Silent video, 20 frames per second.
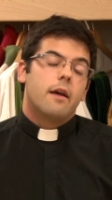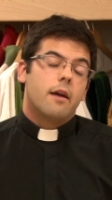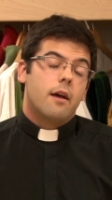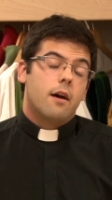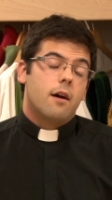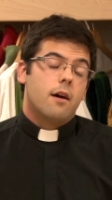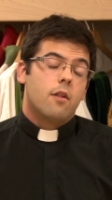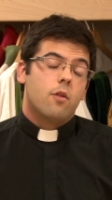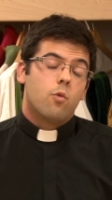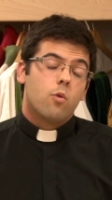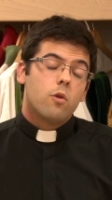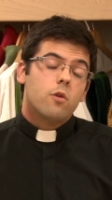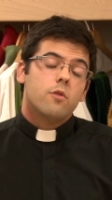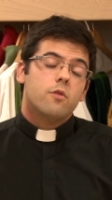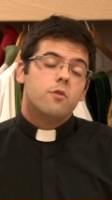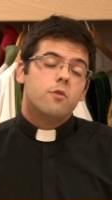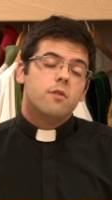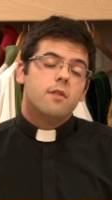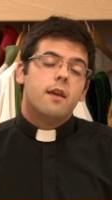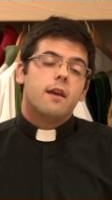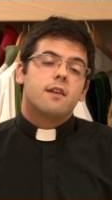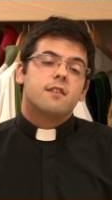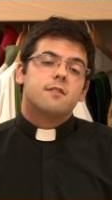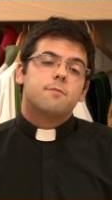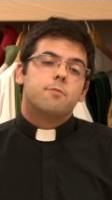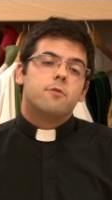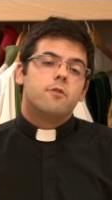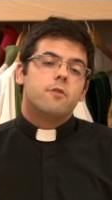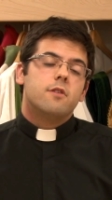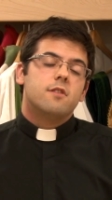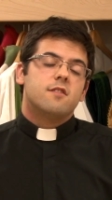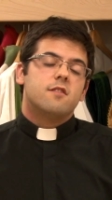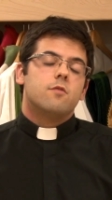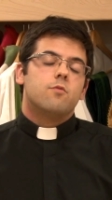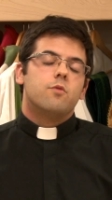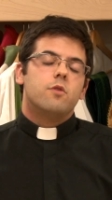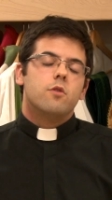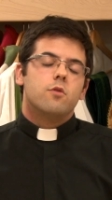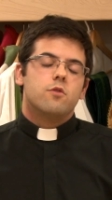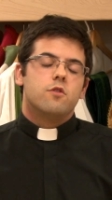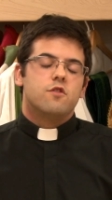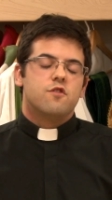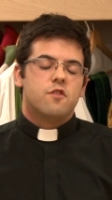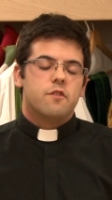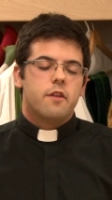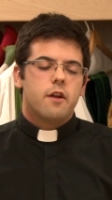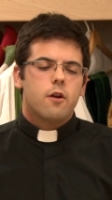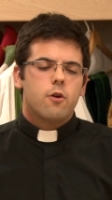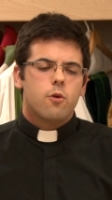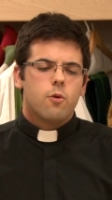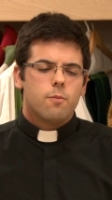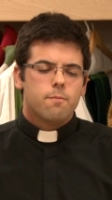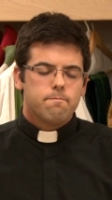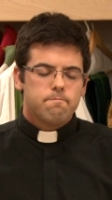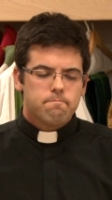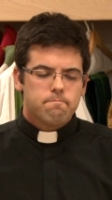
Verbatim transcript: uh, the World Youth Day experience in Rio de Janeiro.